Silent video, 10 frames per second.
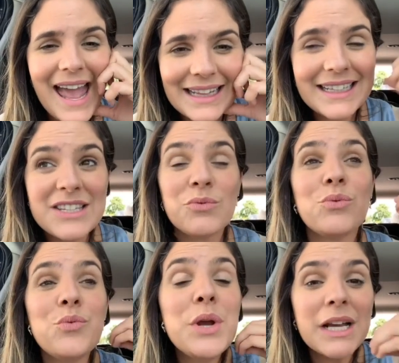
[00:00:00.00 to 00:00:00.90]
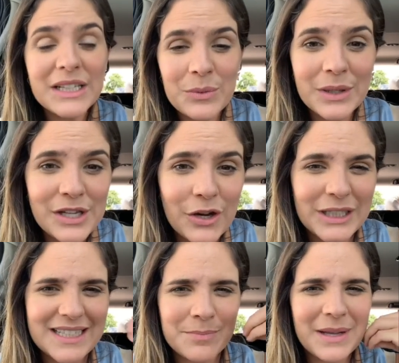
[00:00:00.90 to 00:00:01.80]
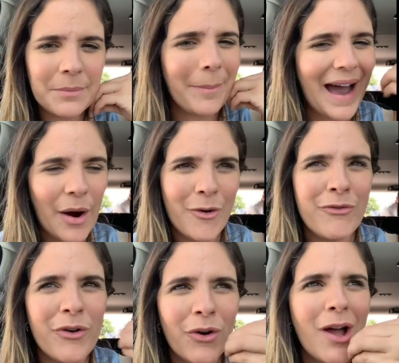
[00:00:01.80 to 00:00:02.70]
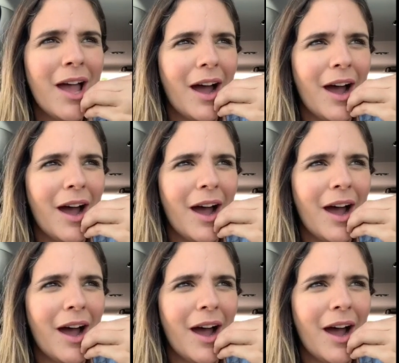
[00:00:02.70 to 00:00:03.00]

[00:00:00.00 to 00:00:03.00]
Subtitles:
and it is really, really good. It's been powerful.